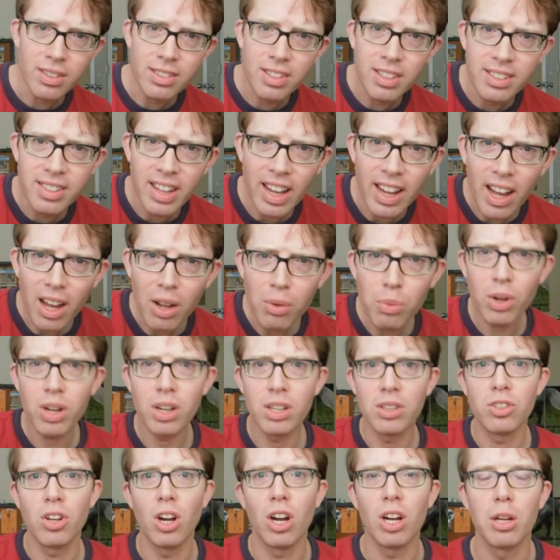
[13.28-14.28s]
Today I
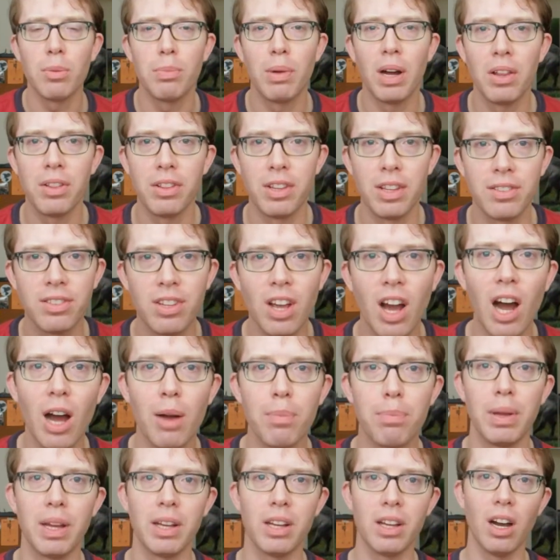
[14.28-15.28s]
want to talk about the
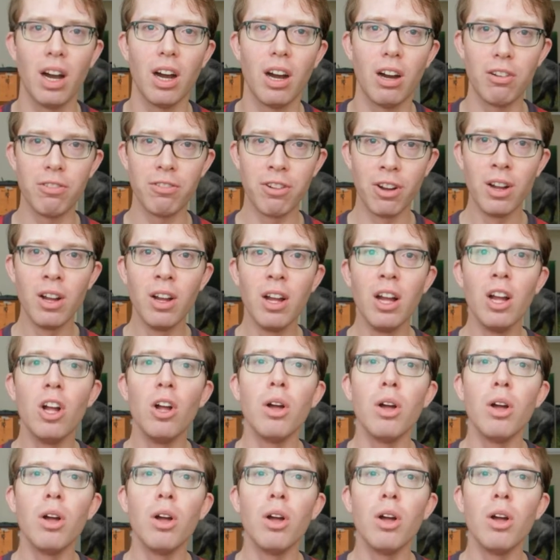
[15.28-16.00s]
topic of